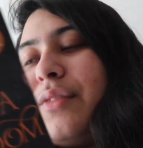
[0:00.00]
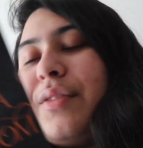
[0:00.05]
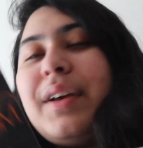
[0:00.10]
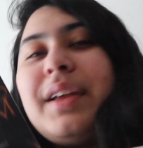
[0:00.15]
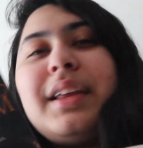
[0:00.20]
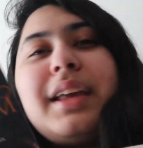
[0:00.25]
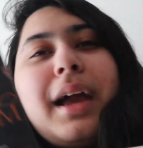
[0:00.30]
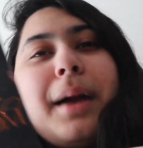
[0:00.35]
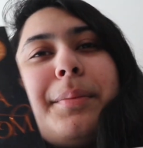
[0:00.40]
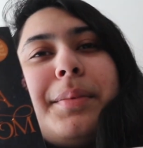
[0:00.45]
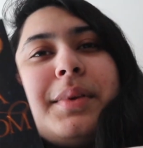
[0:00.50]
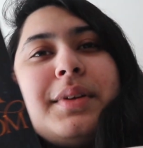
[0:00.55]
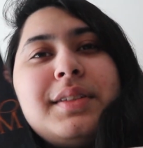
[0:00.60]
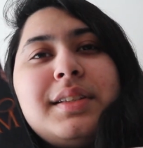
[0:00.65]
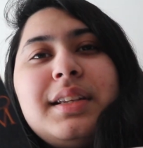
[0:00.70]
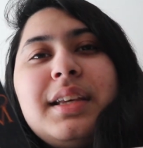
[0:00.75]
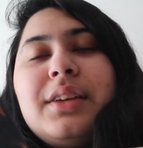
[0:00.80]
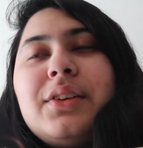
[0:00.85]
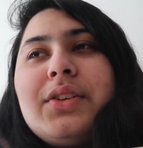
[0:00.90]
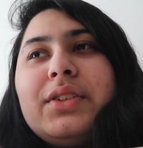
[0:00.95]
if I kept
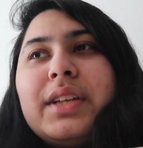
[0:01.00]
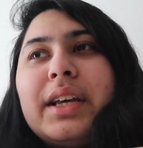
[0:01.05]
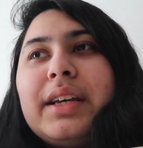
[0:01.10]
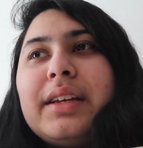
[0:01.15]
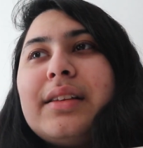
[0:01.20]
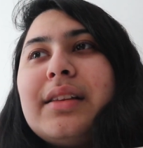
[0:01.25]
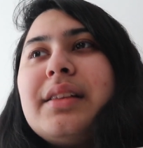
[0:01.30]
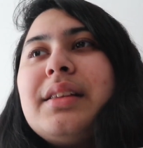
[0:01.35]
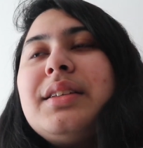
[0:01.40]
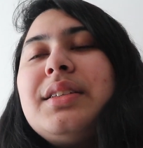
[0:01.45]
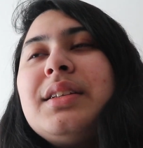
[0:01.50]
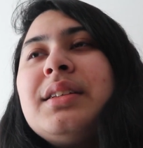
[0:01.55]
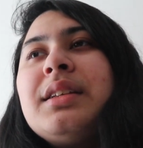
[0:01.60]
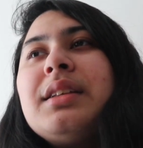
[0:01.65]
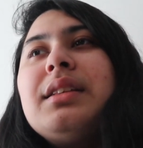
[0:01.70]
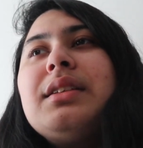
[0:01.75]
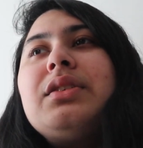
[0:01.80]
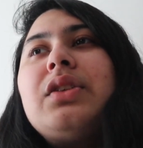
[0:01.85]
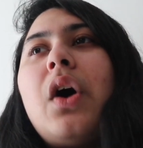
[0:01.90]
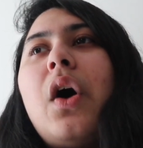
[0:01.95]
listening because I listened to
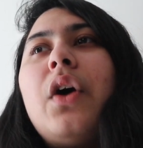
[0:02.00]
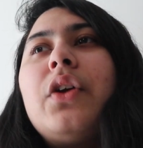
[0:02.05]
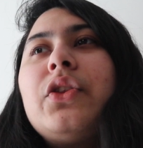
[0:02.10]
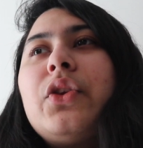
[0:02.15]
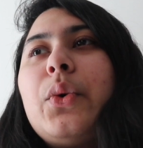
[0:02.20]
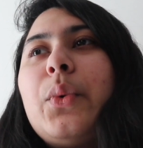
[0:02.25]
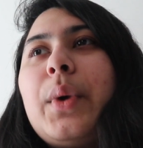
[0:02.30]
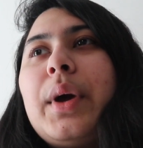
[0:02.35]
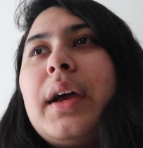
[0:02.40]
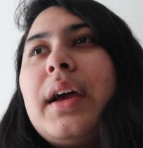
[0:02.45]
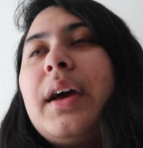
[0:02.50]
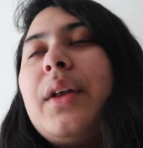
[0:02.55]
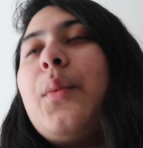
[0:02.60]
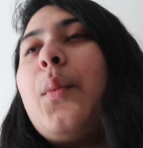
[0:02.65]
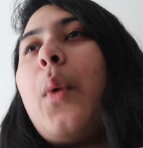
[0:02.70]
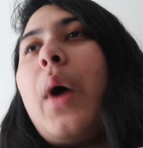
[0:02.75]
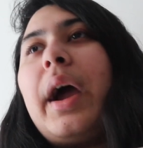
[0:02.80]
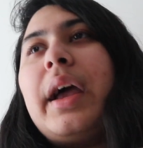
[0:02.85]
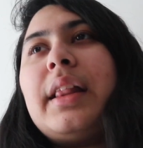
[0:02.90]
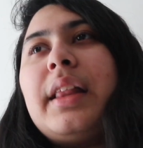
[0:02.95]
this on the way
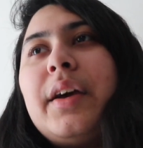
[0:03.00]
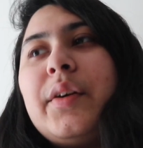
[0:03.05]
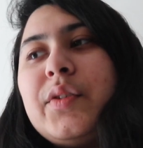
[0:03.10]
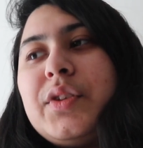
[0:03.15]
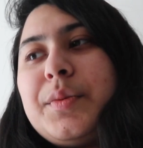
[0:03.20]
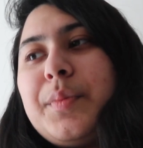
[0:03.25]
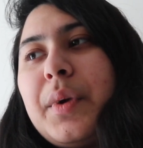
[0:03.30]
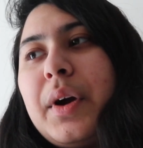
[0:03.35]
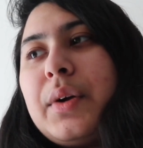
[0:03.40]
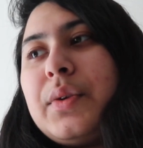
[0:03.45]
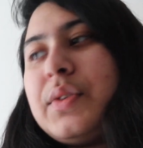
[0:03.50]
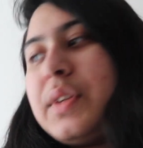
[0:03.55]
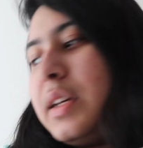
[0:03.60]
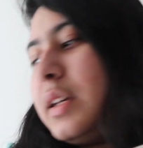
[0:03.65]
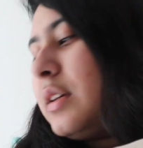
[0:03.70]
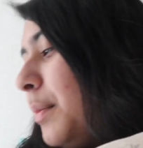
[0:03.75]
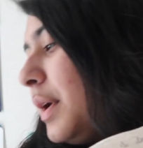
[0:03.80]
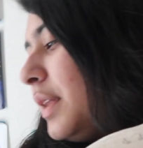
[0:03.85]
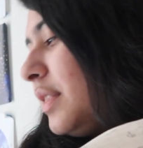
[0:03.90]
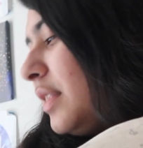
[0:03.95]
and while I was
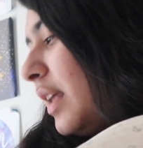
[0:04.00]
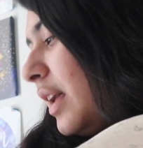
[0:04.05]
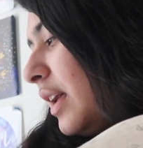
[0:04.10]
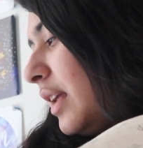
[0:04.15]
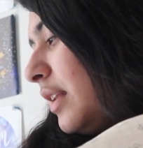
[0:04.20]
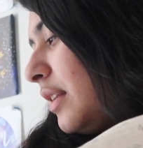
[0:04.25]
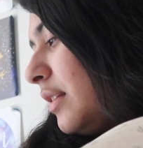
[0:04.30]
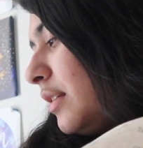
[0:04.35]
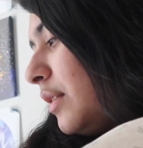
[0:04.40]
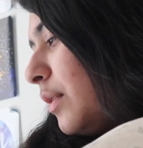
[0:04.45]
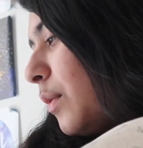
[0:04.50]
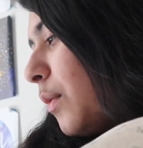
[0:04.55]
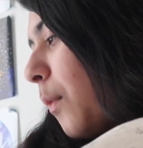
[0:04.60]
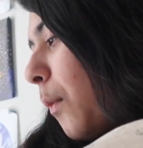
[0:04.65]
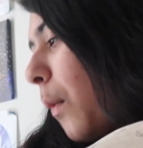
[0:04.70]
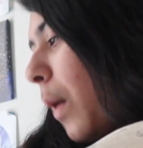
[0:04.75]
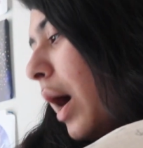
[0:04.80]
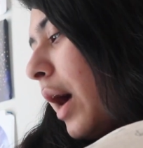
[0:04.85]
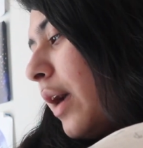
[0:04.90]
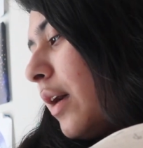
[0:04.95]
browsing. But then
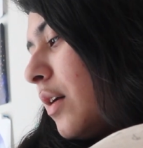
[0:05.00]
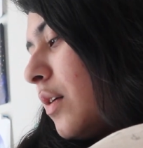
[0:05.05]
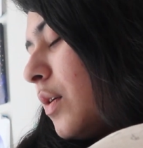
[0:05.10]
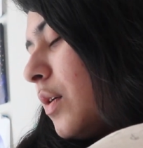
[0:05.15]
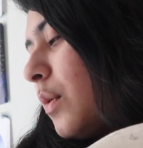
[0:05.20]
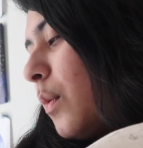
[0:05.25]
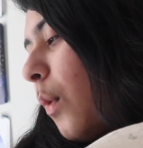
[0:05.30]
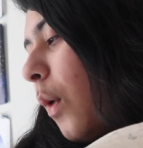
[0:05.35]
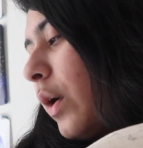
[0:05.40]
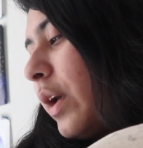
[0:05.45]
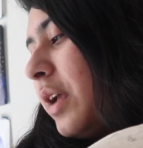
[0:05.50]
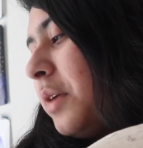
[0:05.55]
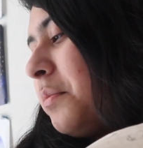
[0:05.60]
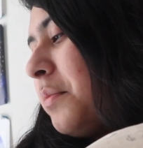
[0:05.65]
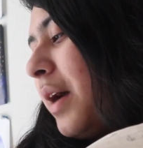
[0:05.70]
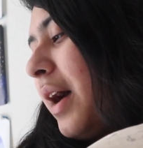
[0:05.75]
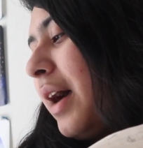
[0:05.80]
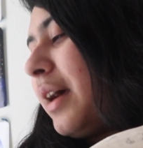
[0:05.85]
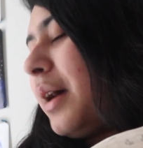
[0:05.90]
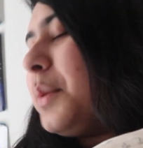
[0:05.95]
while walking
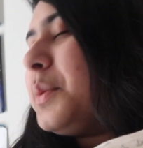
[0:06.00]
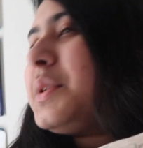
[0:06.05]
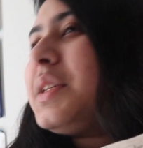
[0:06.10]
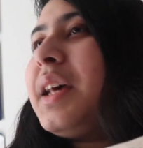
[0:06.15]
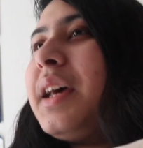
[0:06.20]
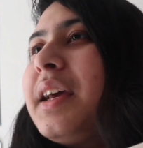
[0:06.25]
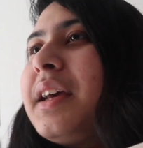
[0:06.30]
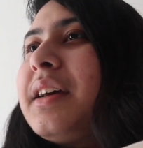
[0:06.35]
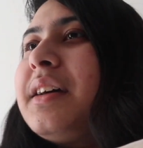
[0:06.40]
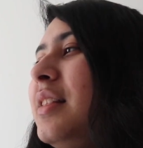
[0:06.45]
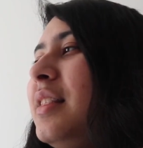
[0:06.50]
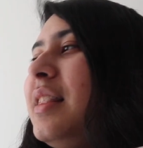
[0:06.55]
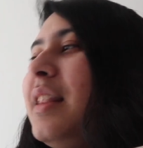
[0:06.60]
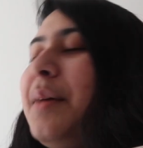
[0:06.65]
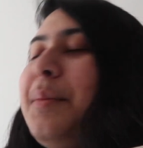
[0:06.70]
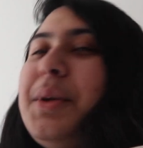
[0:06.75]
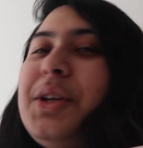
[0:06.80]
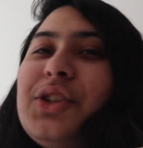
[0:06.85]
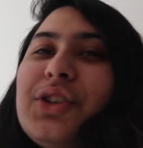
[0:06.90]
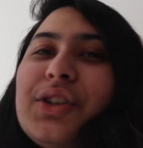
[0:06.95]
back, I was like, let me